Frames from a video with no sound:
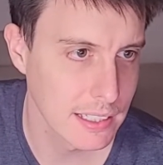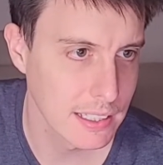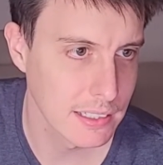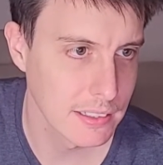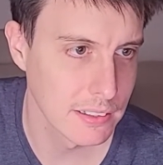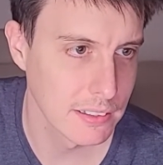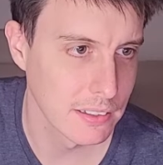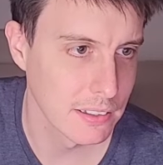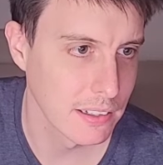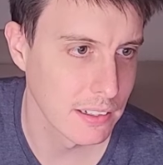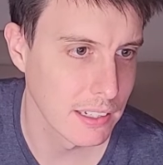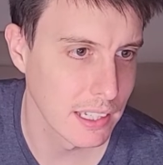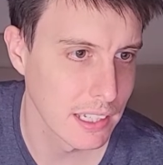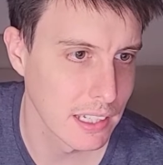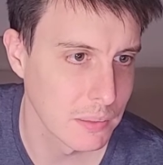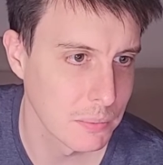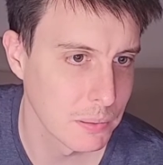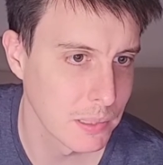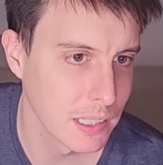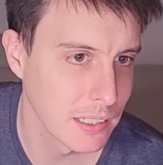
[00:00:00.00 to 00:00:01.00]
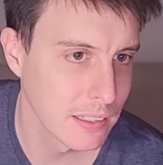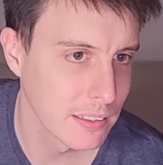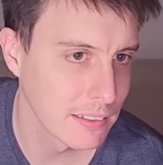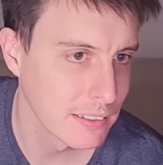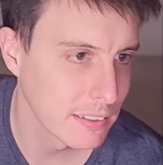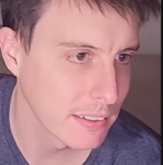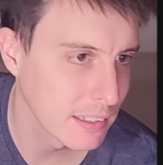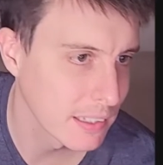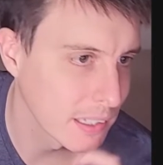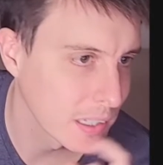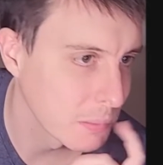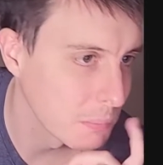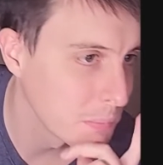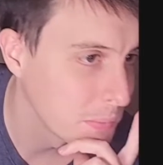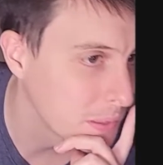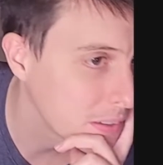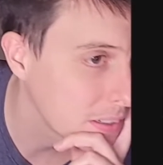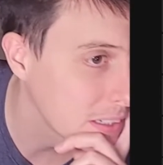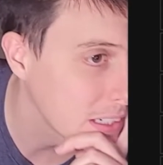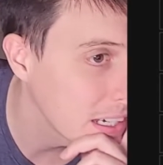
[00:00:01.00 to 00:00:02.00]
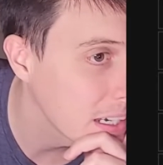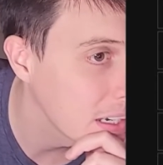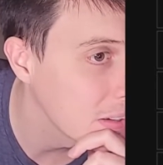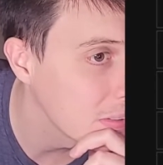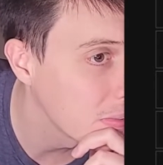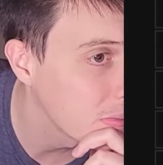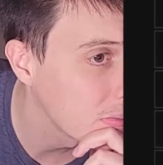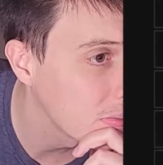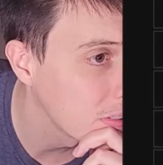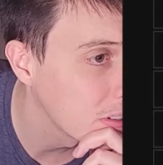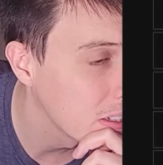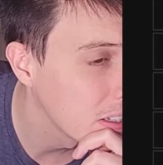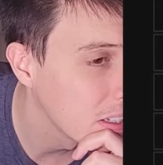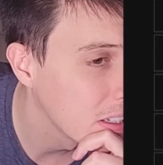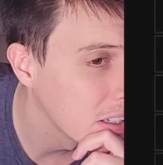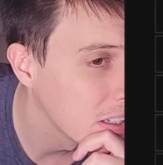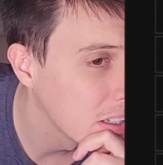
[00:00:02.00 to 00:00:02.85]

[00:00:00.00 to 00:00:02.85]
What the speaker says: I don't know how to play this game. Chafe.